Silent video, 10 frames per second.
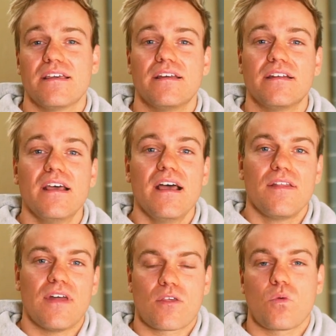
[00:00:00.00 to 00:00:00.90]
And
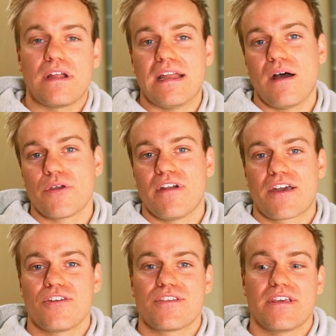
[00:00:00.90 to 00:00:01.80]
that's why now you're
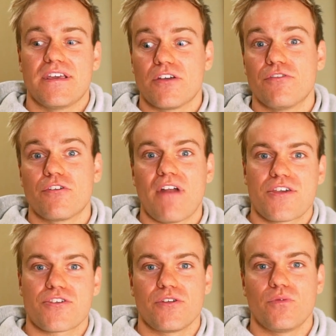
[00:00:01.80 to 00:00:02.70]
actually seeing a
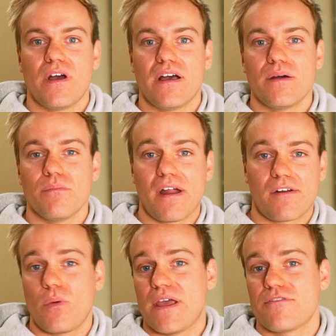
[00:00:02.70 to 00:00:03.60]
regression where
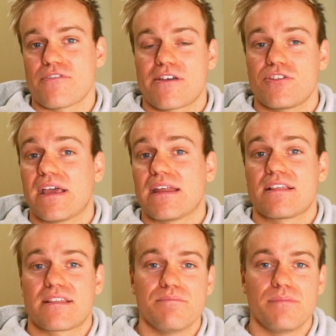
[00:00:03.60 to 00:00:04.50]
microwaves are actually getting
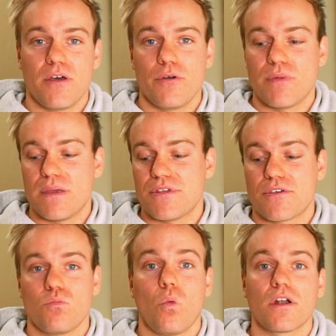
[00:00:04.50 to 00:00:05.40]
simpler with maybe
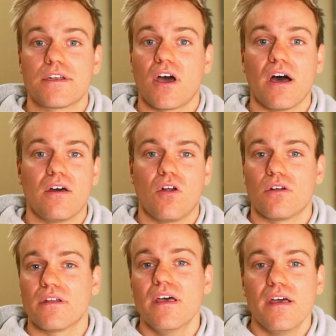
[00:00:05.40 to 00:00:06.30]
just one dial
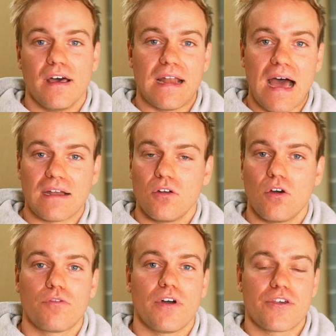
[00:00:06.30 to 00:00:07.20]
on an
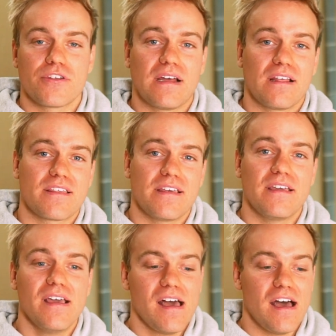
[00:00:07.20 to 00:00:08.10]
analog
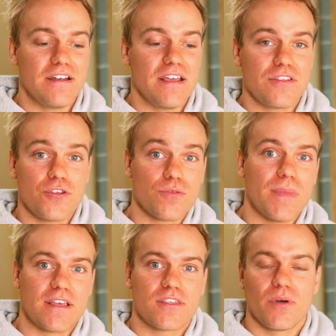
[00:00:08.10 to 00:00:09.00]
functionality, and it just
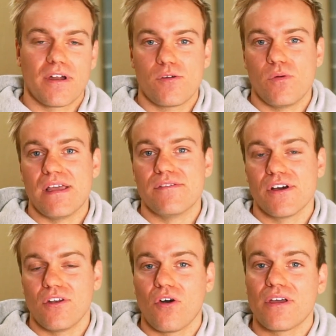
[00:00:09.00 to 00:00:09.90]
makes the microwave a
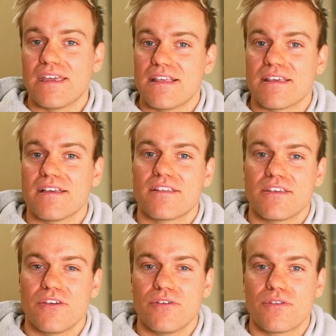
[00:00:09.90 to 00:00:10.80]
lot easier to
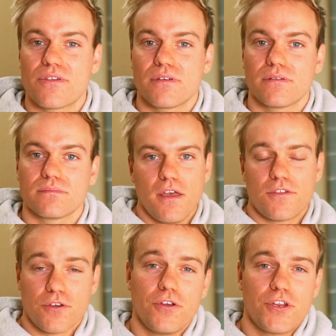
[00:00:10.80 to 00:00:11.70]
use.
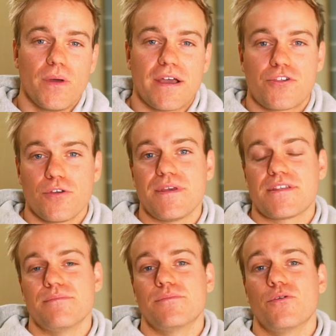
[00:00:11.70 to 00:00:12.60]
So good UX should be
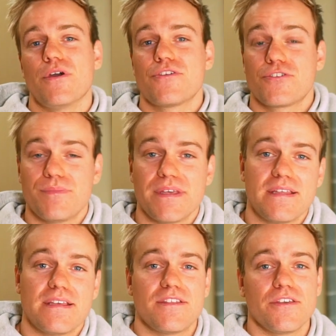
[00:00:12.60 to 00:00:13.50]
simple, it should be
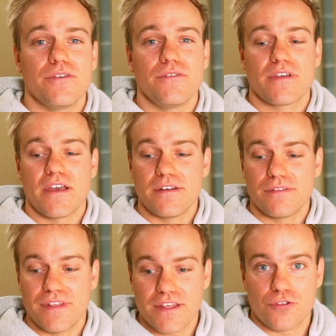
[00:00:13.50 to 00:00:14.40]
easy to use, and
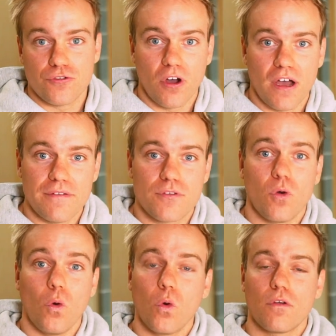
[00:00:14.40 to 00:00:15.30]
this drives
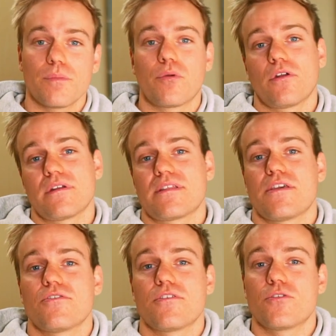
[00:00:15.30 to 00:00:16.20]
all of the product
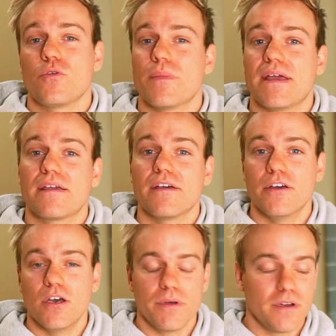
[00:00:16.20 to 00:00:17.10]
decisions that we make at
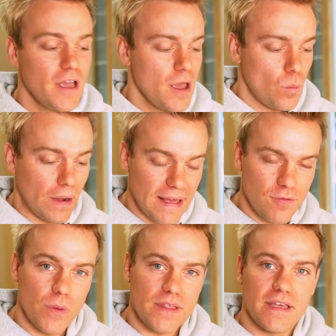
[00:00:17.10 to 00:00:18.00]
Urban. Whenever
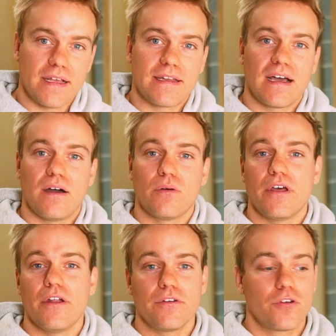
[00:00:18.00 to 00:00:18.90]
we're sitting down
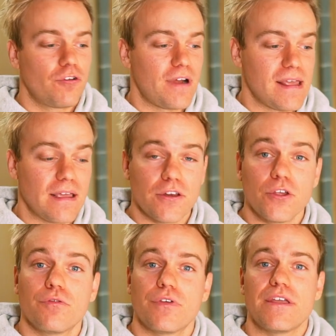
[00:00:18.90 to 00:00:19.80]
and creating a new
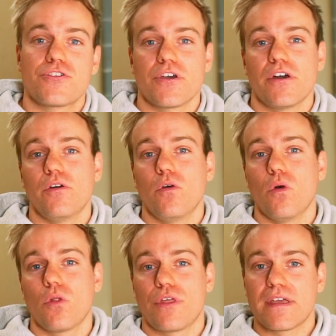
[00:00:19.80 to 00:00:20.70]
feature
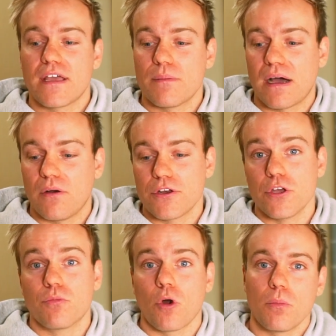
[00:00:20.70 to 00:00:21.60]
or thinking about a new
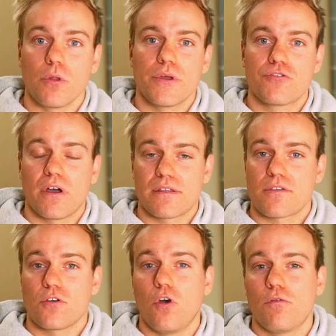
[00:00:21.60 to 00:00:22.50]
problem that we're trying to
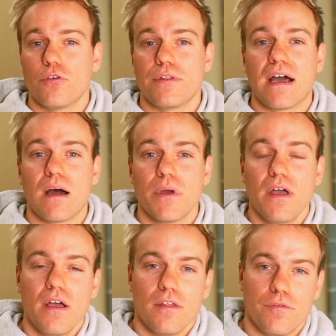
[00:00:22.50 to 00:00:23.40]
solve through the app,
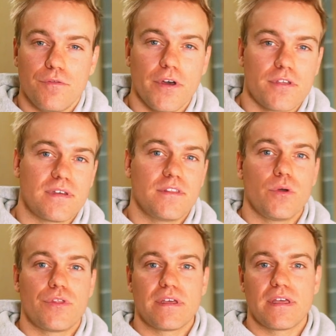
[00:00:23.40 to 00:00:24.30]
the first thing that we're
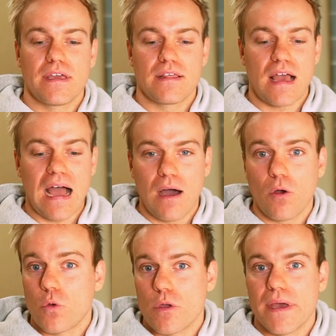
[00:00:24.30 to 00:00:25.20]
thinking is how
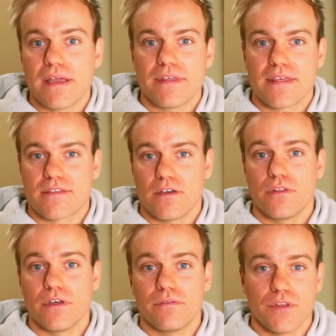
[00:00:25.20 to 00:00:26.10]
can we make this so
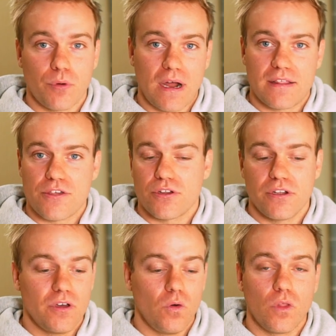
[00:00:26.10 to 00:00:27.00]
that the
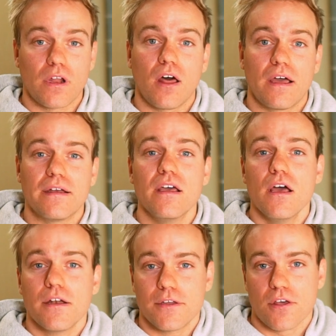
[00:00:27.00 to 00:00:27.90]
practitioner or the client
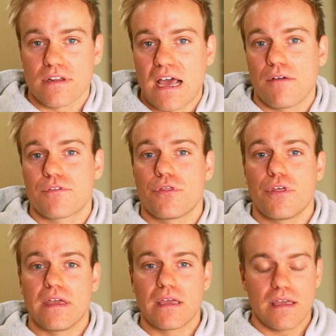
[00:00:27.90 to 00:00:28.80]
doesn't have to
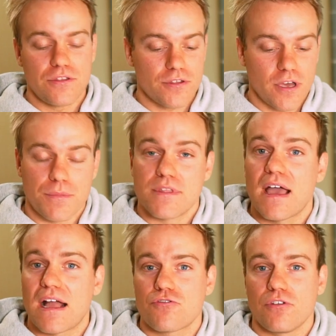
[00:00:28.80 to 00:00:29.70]
think, it just comes
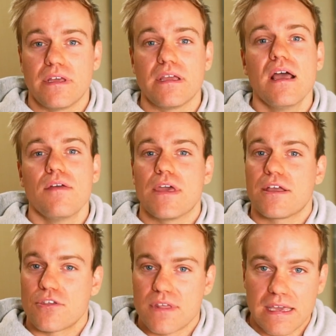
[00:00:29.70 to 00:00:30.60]
naturally, they can
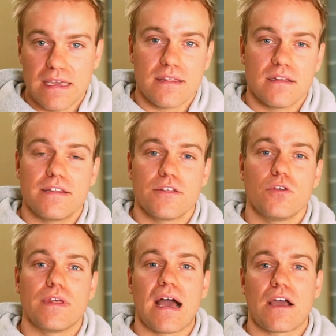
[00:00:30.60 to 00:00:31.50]
just easily do
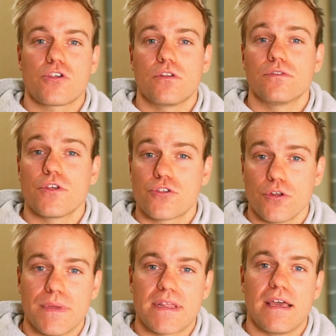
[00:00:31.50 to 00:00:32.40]
the action that should
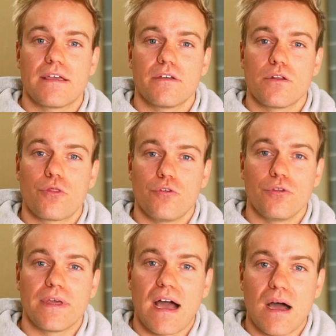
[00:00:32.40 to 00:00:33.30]
be taken through
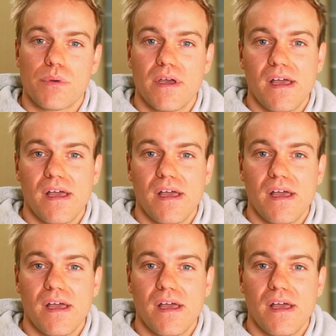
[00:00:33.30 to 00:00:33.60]
the app.